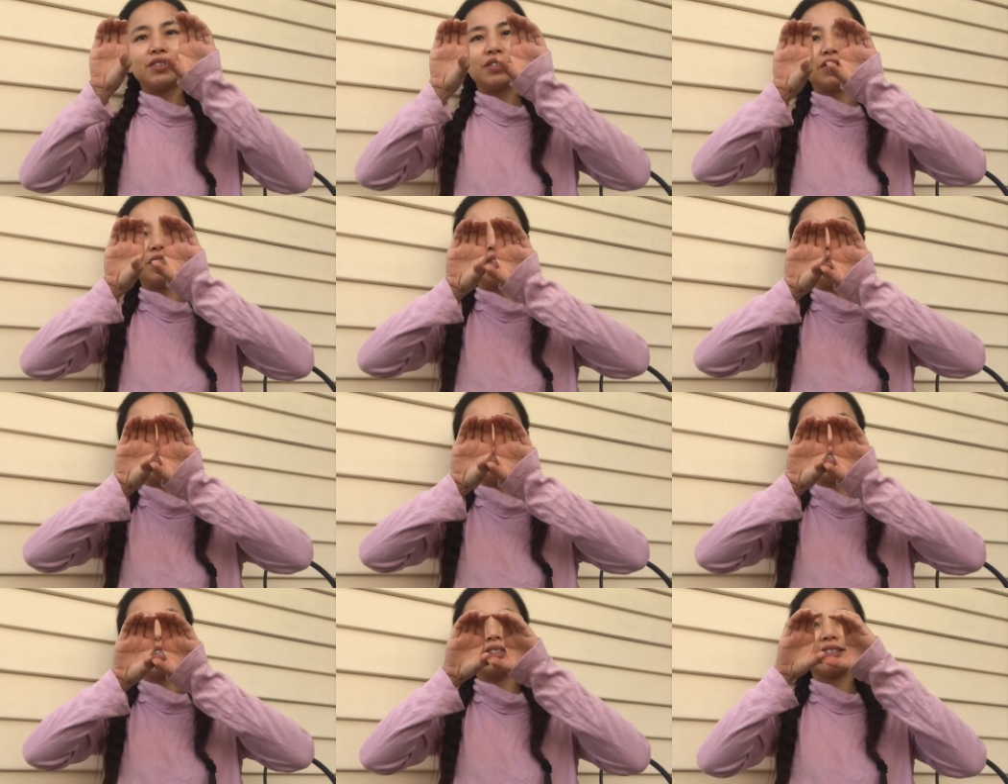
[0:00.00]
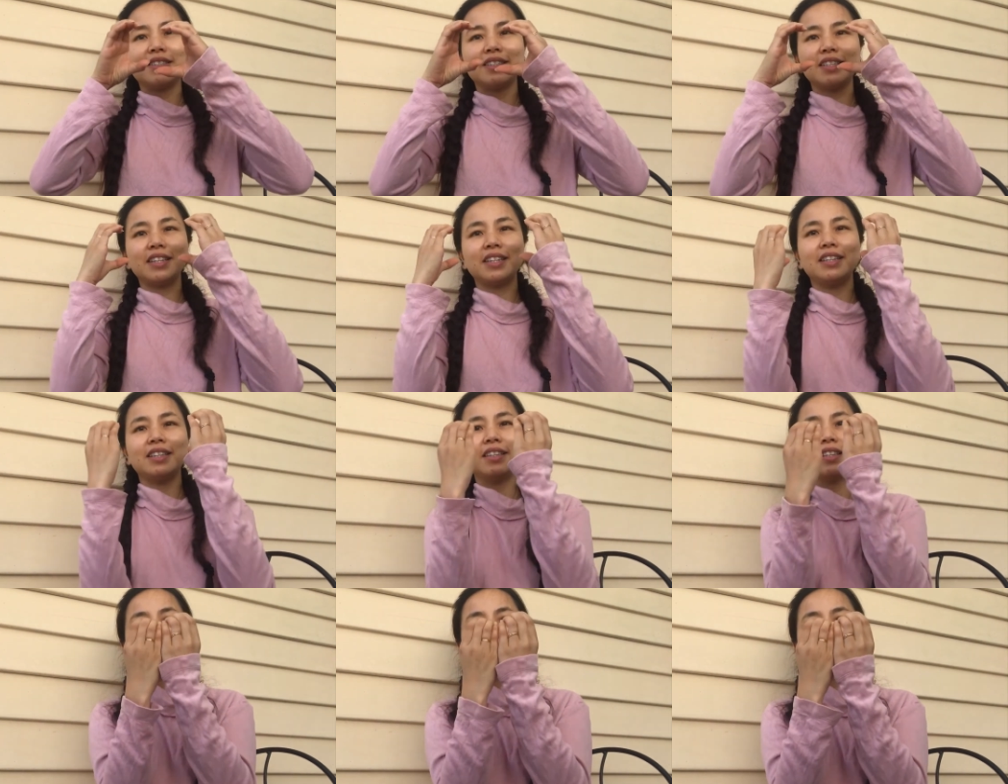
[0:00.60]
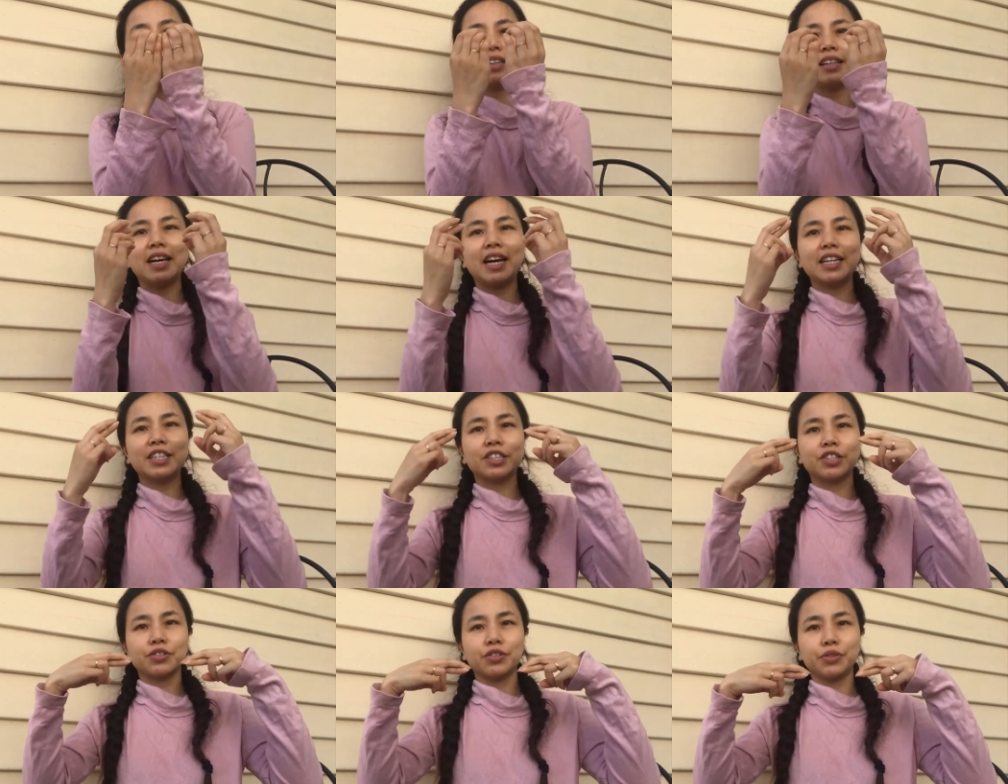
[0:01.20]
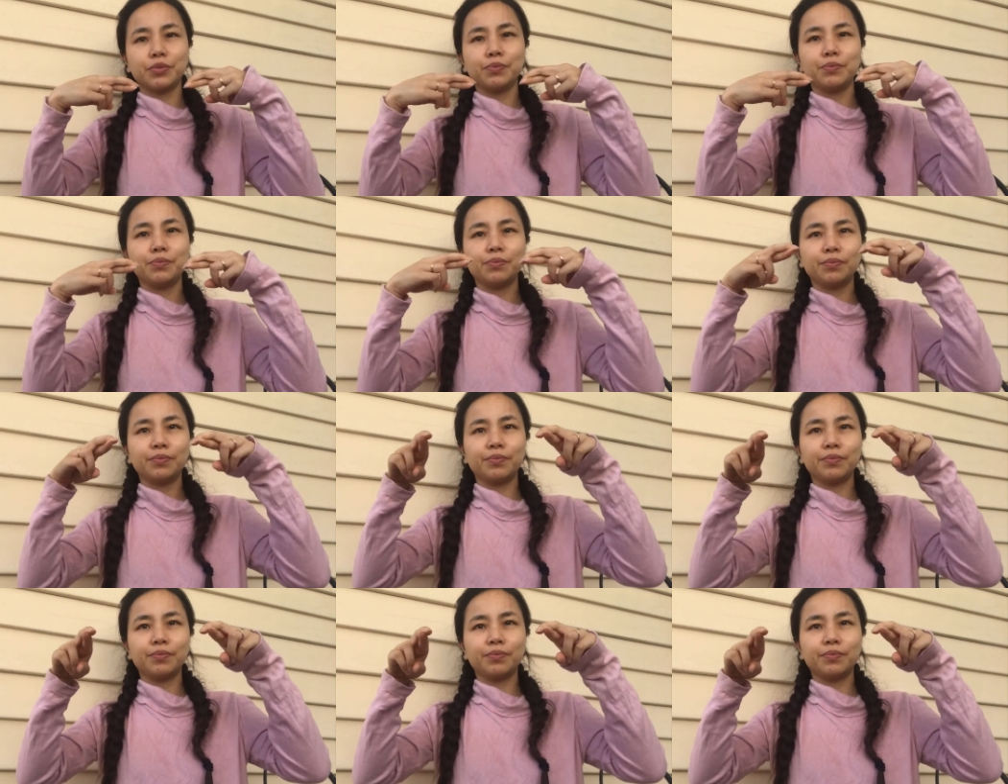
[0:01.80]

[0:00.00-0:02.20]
Students in the classroom.